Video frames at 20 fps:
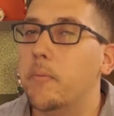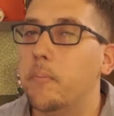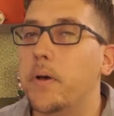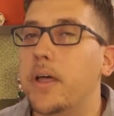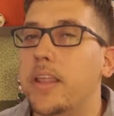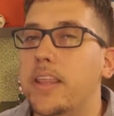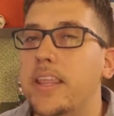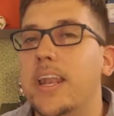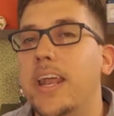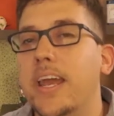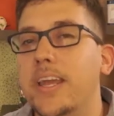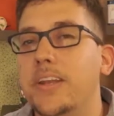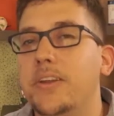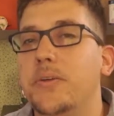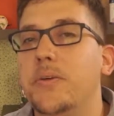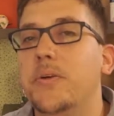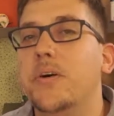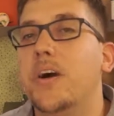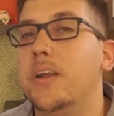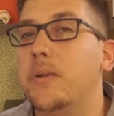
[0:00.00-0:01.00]
but that I
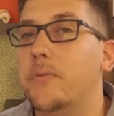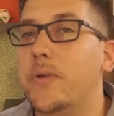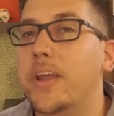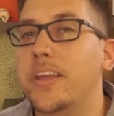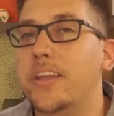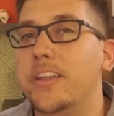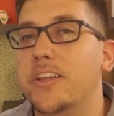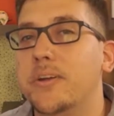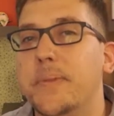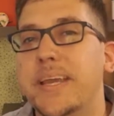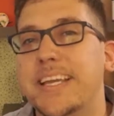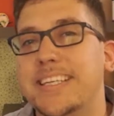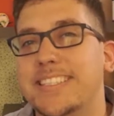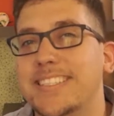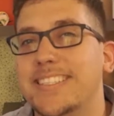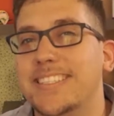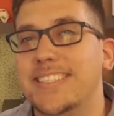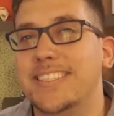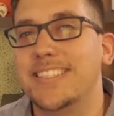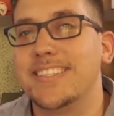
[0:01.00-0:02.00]
do on a regular
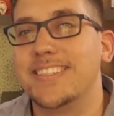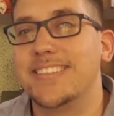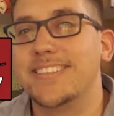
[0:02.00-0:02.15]
basis.